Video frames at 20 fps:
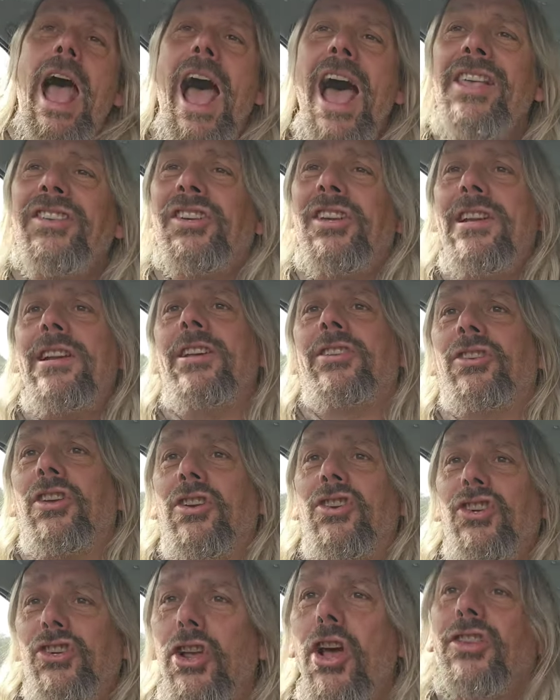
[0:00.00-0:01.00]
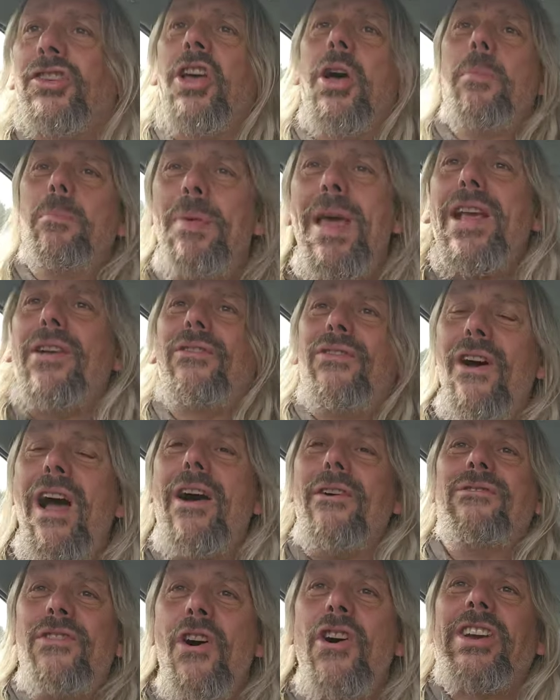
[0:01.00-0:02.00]
asking her to shut her big
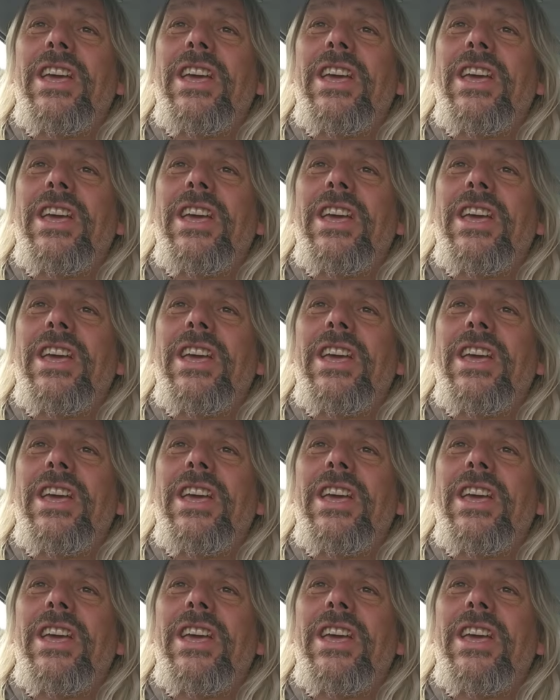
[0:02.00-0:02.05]
fat